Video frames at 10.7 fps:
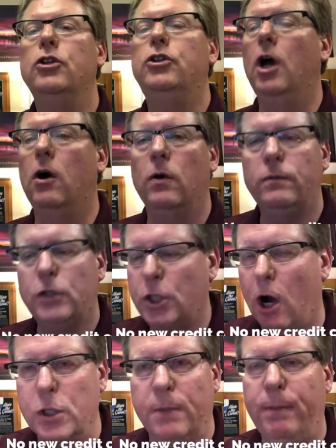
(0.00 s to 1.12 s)
Don't
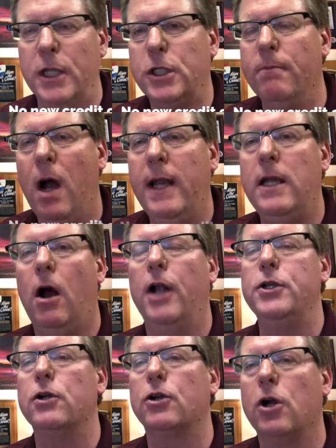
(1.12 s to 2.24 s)
charge a bunch of money on
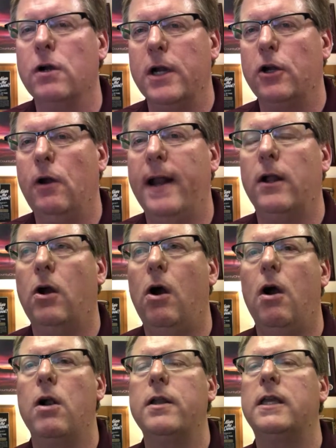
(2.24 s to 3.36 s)
your current credit
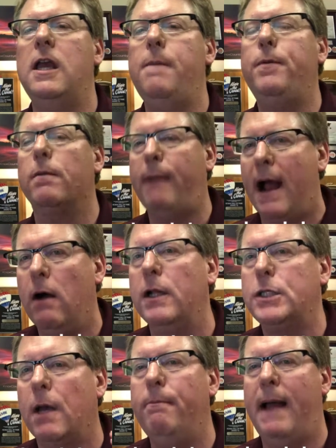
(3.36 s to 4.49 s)
card. Keep your
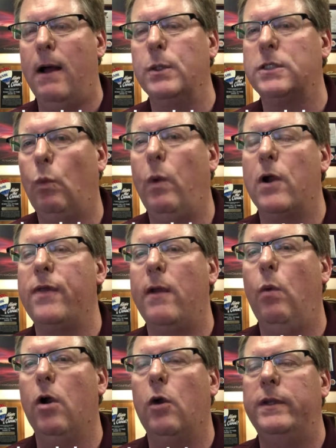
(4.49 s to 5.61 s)
balance amounts where they
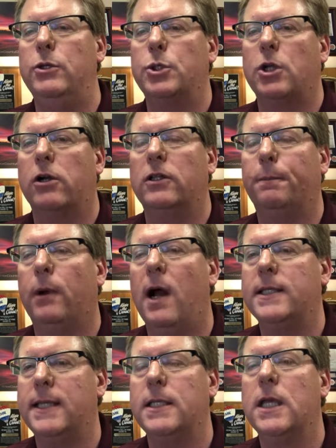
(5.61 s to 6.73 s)
were when you started the
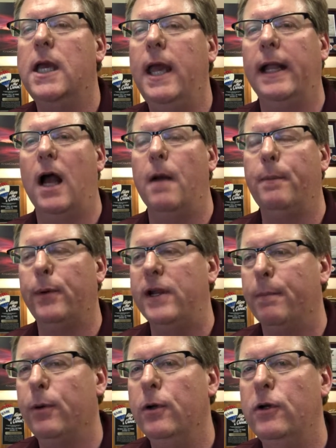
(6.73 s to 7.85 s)
process and got
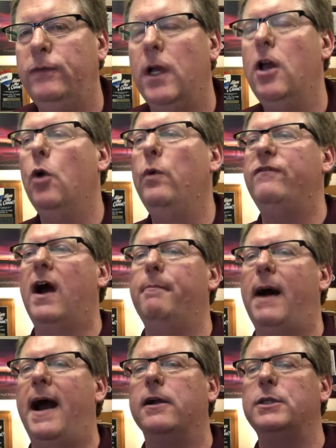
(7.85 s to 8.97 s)
pre-approved. We've got
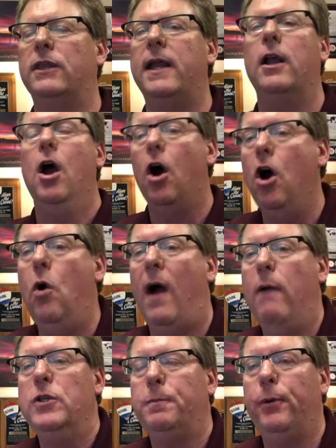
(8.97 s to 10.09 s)
buyers that think, oh,
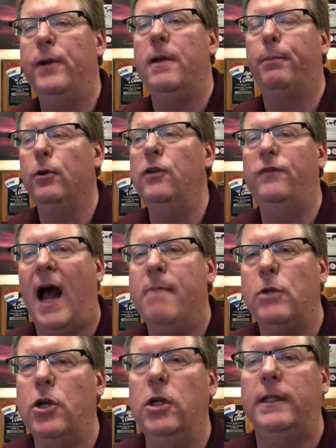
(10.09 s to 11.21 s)
I was pre-approved.
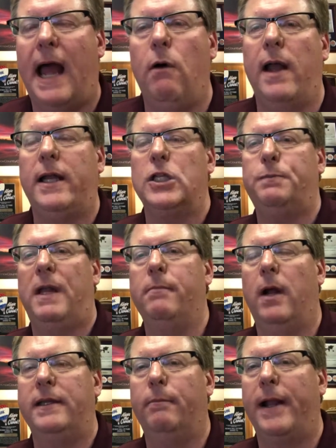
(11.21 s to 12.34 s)
I'm good. Now I can spend
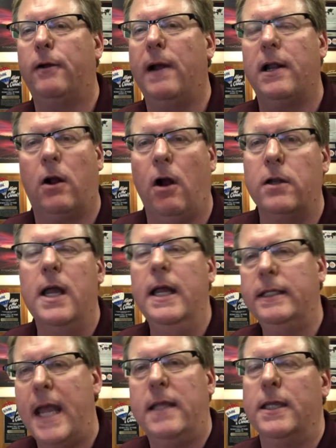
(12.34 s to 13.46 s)
money on my credit card,
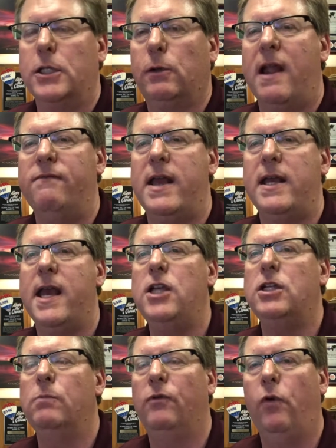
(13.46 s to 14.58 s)
take this great
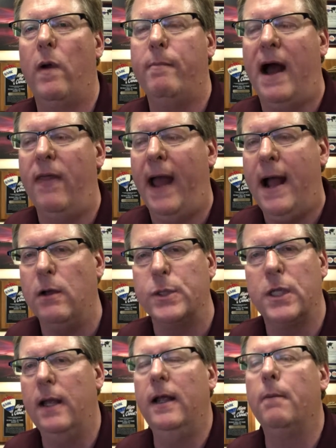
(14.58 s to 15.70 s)
vacation before we buy the
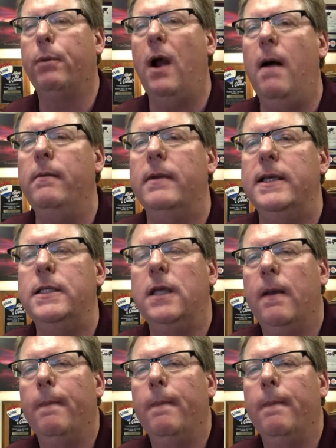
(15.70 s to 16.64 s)
house. Problem is,